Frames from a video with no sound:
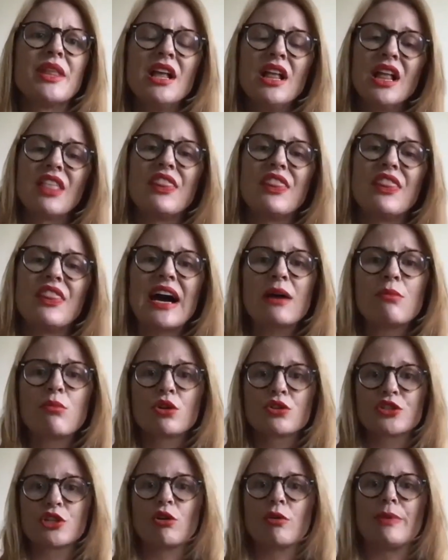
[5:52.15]
that more
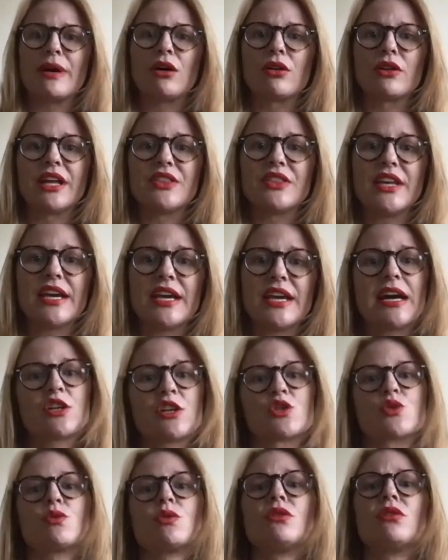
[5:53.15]
so about like the
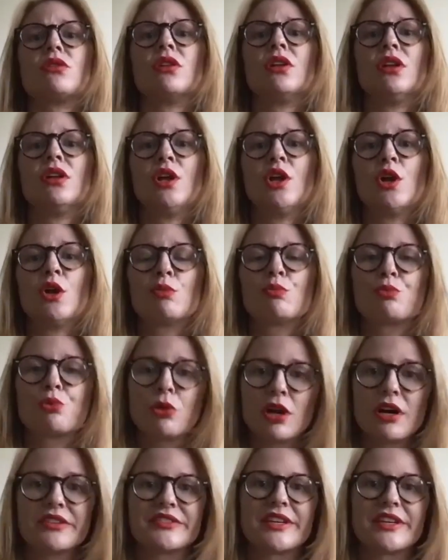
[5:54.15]
actual
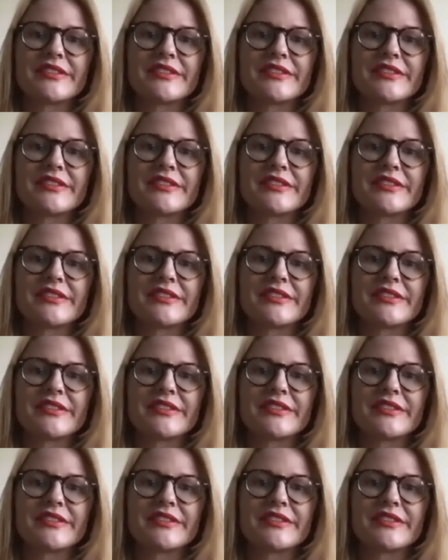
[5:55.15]
process.